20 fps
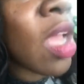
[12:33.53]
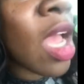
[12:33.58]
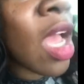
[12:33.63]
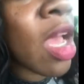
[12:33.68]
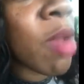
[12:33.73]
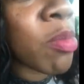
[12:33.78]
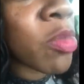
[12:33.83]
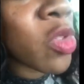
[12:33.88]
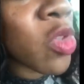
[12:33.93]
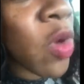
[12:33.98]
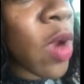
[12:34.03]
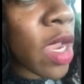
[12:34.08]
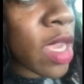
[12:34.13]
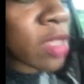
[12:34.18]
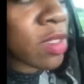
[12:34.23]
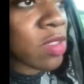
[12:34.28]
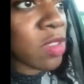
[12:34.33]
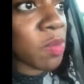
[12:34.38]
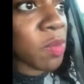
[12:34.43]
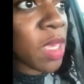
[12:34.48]
I'm
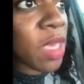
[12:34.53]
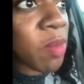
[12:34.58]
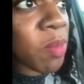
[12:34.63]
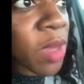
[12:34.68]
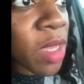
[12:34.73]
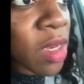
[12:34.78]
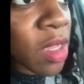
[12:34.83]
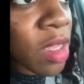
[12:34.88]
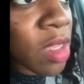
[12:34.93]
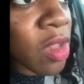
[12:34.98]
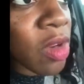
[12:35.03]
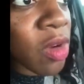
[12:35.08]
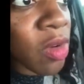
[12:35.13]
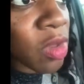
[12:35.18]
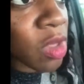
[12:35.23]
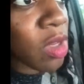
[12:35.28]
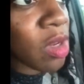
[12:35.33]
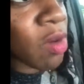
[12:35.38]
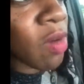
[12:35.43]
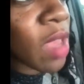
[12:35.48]
trying to make money. You
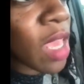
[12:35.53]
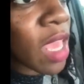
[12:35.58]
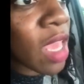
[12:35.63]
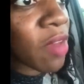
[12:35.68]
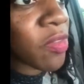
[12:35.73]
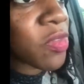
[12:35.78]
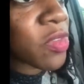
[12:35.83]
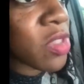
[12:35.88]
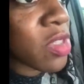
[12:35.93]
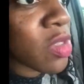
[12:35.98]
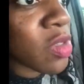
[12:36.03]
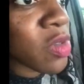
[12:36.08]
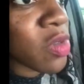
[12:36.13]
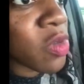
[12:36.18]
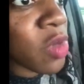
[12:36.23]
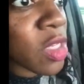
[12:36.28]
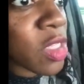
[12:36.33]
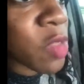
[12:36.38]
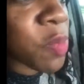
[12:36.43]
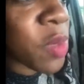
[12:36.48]
don't have
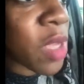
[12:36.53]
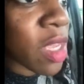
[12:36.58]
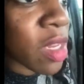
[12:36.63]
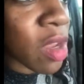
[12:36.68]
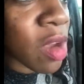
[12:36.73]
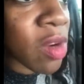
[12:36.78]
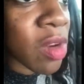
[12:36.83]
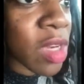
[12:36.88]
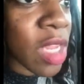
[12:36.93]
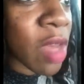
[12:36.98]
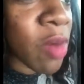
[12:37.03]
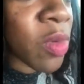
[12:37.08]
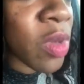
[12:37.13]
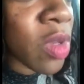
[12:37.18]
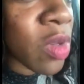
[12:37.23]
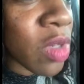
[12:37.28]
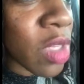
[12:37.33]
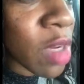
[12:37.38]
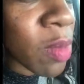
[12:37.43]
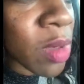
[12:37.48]
to explain all of that when
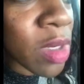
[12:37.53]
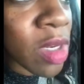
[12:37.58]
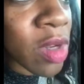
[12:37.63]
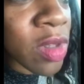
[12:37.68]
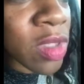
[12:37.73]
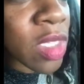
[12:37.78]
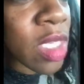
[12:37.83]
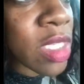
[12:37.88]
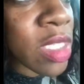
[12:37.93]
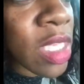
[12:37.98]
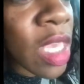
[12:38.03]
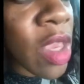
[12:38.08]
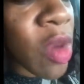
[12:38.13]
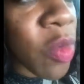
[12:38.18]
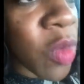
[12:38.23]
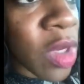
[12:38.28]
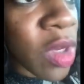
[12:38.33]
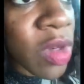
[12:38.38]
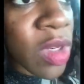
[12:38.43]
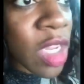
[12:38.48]
you double close, because
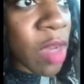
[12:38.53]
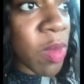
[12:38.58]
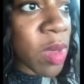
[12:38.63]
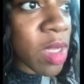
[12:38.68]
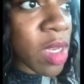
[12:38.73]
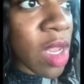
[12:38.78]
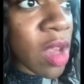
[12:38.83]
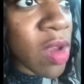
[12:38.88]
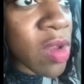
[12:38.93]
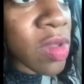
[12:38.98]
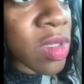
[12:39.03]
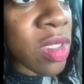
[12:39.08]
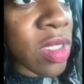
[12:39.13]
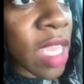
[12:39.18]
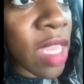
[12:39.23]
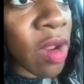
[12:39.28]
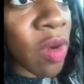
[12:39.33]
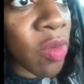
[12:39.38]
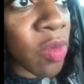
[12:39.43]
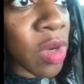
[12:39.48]
when you double close,
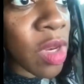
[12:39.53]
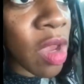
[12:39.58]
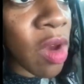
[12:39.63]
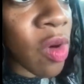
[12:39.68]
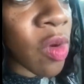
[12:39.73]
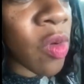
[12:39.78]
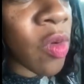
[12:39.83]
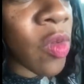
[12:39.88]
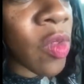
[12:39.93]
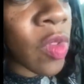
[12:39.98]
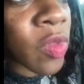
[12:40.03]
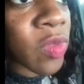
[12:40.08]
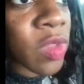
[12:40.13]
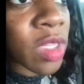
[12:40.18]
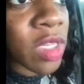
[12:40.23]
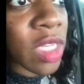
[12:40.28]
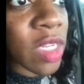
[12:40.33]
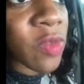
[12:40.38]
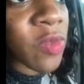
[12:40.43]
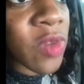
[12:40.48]
they don't know
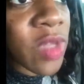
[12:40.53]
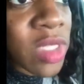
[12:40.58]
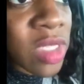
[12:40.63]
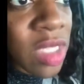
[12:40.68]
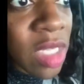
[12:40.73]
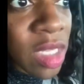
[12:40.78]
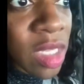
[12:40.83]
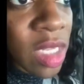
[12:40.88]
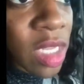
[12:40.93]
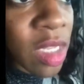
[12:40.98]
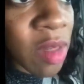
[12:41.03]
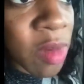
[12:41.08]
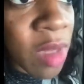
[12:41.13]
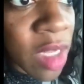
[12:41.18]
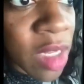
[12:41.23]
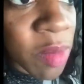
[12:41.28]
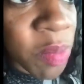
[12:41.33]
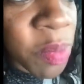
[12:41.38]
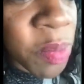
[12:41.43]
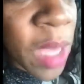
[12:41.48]
the difference
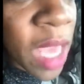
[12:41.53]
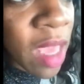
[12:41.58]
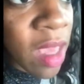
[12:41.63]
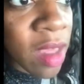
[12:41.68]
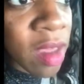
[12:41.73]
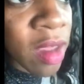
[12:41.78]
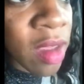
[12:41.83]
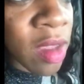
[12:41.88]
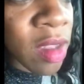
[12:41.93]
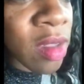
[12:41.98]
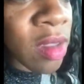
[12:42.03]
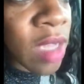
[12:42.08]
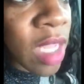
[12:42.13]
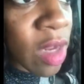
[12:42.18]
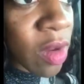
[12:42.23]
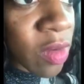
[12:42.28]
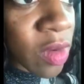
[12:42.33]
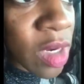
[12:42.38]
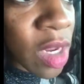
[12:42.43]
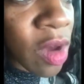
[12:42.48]
in pay. They
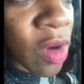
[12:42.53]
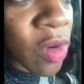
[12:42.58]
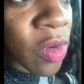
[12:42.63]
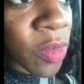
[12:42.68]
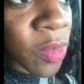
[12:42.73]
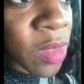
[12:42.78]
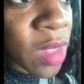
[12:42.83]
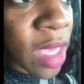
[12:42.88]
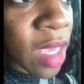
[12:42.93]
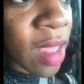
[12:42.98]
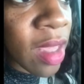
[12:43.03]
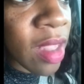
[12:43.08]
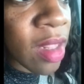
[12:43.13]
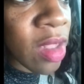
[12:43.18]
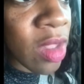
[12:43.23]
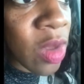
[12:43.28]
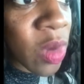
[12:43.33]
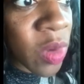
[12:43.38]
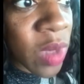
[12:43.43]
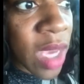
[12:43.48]
don't know
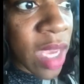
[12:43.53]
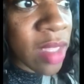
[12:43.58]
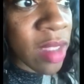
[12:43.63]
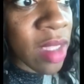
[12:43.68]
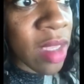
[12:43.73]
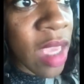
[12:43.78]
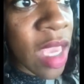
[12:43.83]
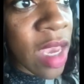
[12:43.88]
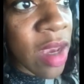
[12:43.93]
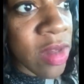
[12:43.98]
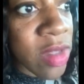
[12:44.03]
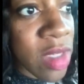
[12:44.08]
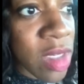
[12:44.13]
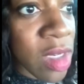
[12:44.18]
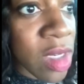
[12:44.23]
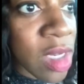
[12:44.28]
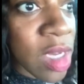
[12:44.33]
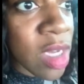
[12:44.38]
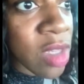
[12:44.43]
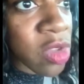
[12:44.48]
that you got the house
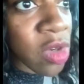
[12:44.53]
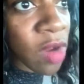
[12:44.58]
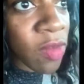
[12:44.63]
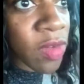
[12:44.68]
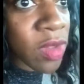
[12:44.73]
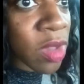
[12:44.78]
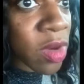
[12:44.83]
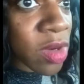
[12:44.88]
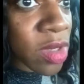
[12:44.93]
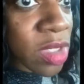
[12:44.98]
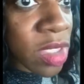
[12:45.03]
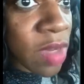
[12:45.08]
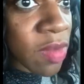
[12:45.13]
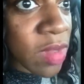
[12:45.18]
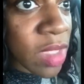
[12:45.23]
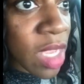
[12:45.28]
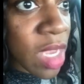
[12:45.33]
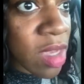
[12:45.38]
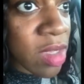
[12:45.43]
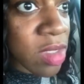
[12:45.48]
on the contract for
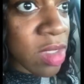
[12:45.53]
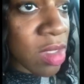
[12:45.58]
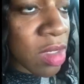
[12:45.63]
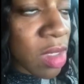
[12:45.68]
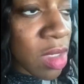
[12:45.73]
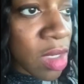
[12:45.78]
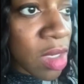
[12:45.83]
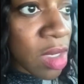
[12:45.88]
$37,000.